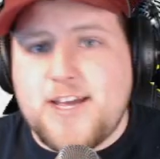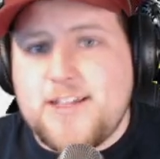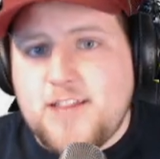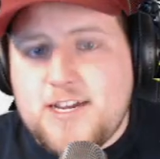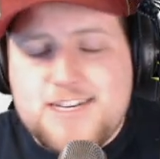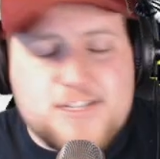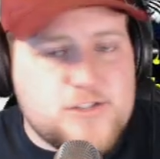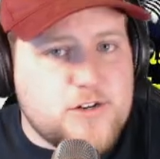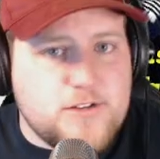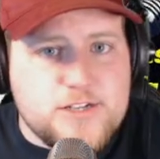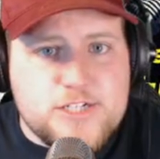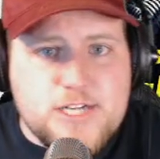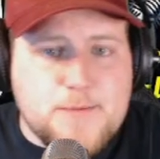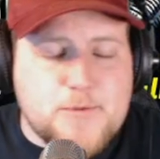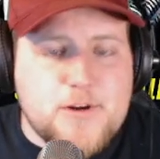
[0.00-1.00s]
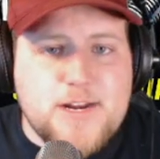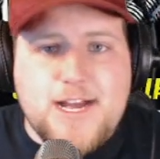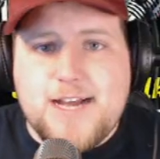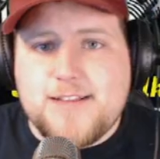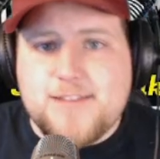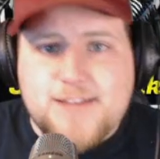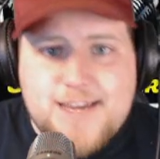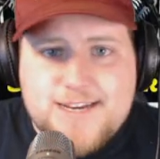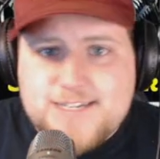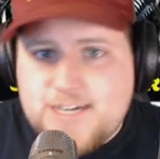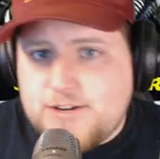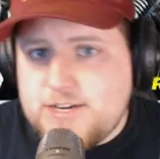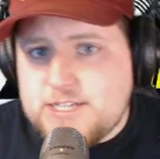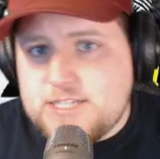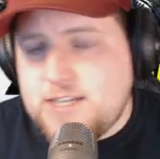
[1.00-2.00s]
I like Sterling Shepard. I like
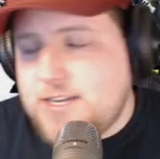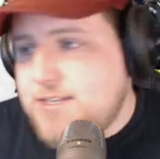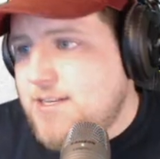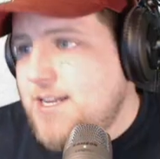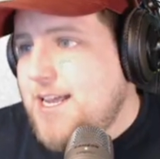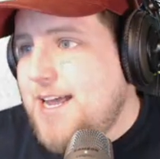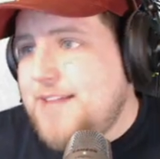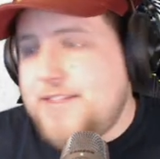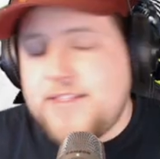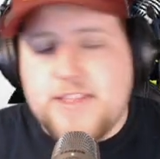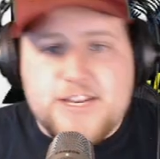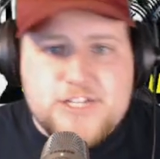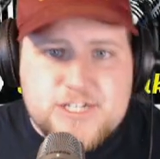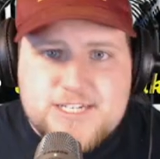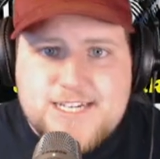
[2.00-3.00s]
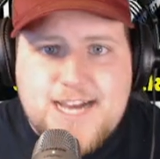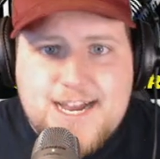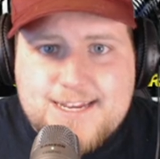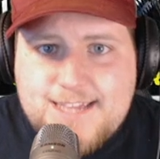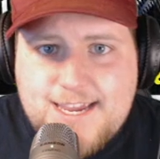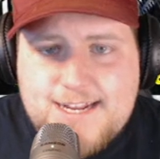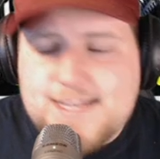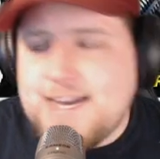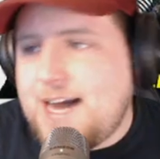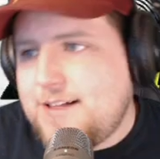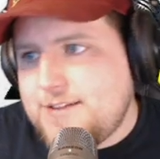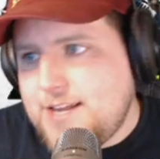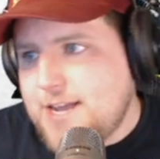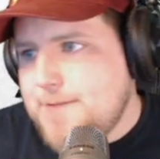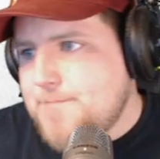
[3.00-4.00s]
Darius Slayton. And then they just got Kenny
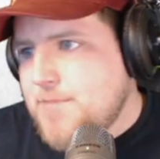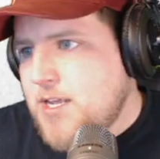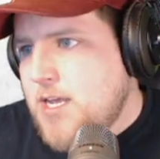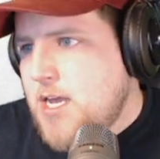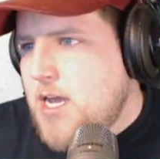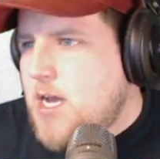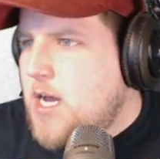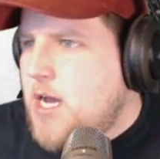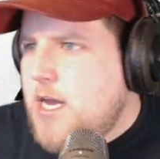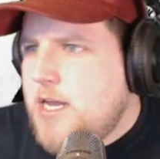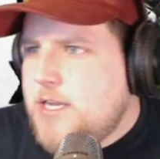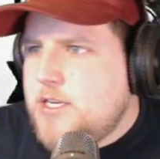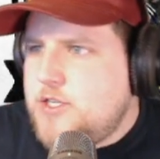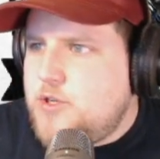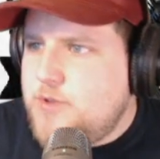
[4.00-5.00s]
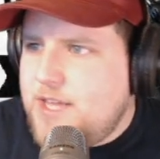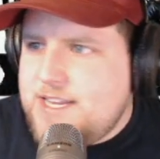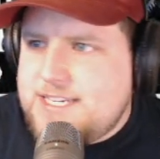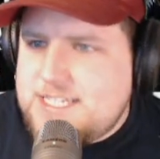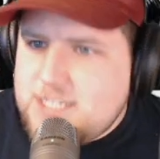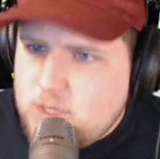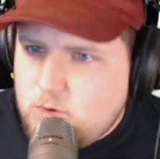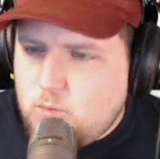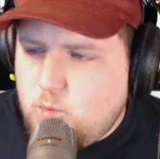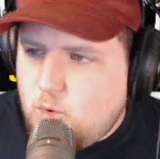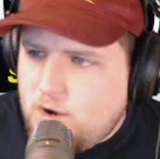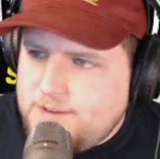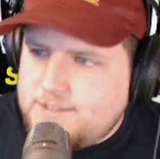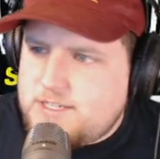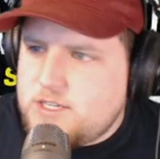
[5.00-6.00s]
Golladay. Do they still
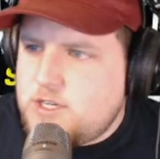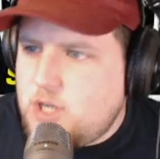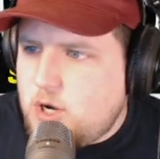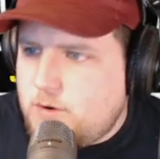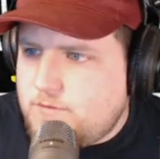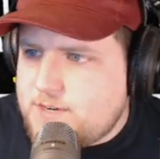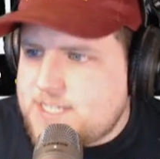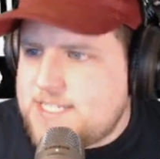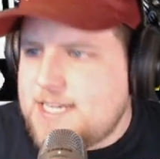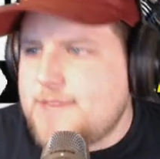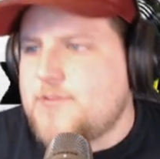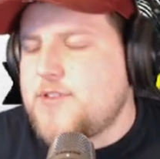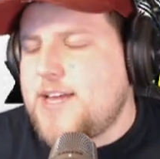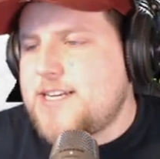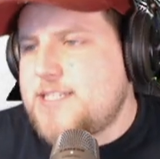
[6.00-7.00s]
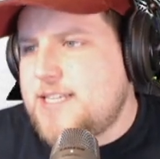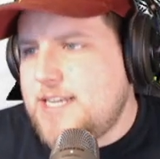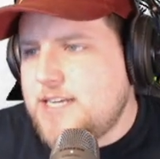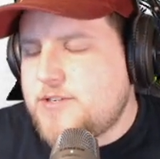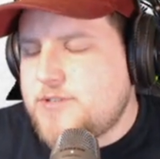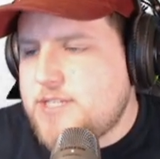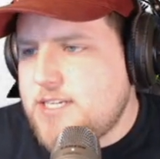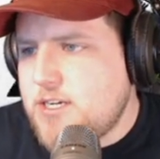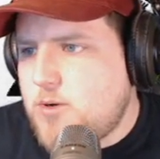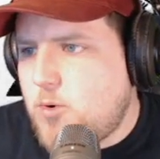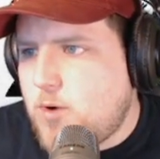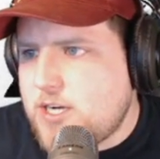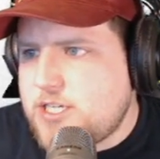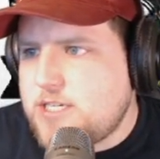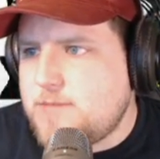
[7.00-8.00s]
want to go receiver? That's the interesting
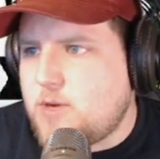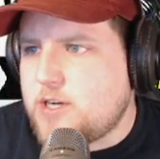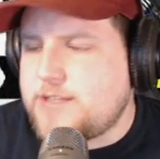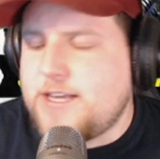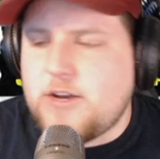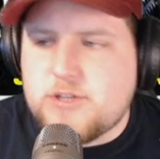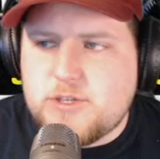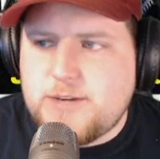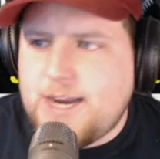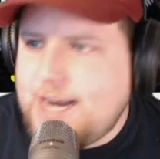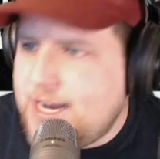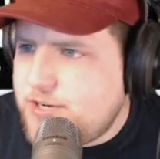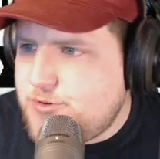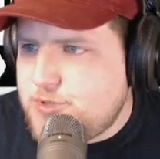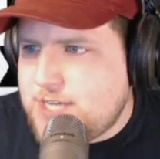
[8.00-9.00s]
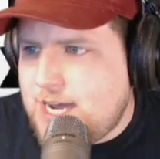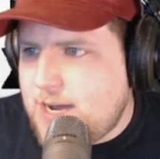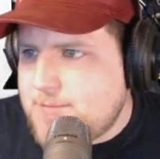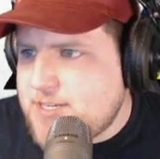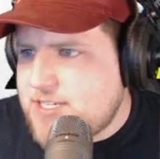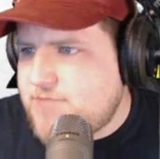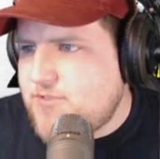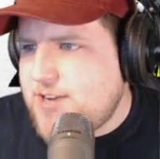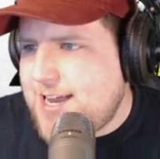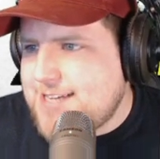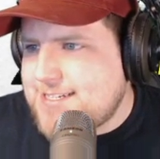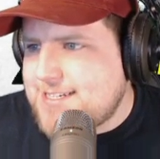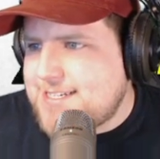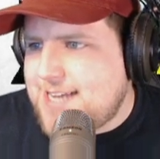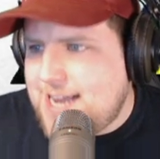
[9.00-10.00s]
question mark. They also got Andrew Thomas as
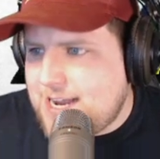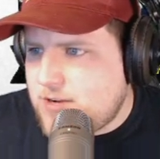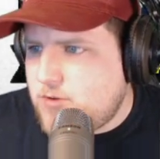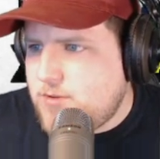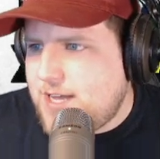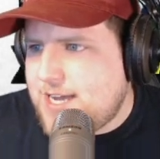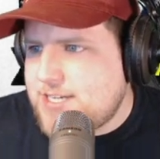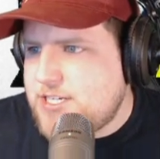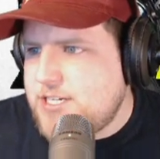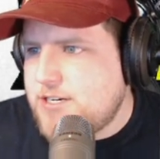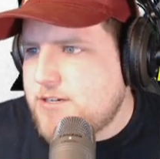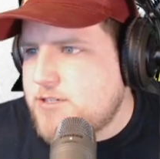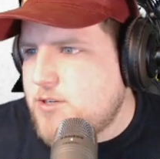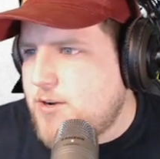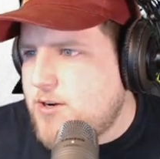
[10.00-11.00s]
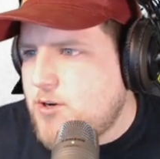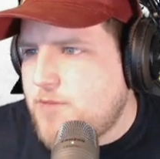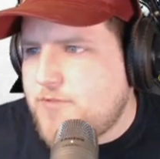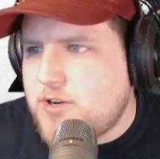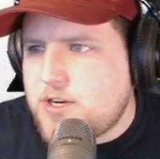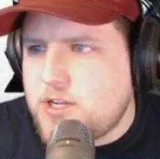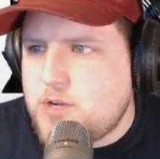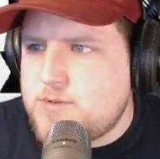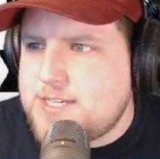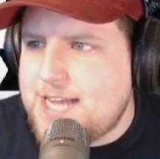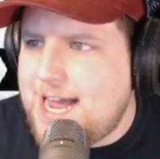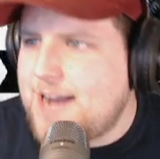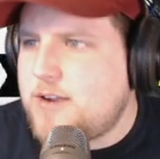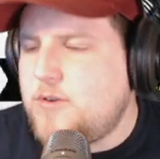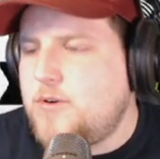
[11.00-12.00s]
a tackle last year, so I don't know if they're going to go
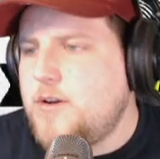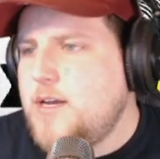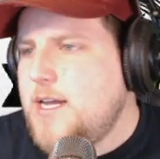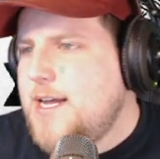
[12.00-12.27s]
tackle.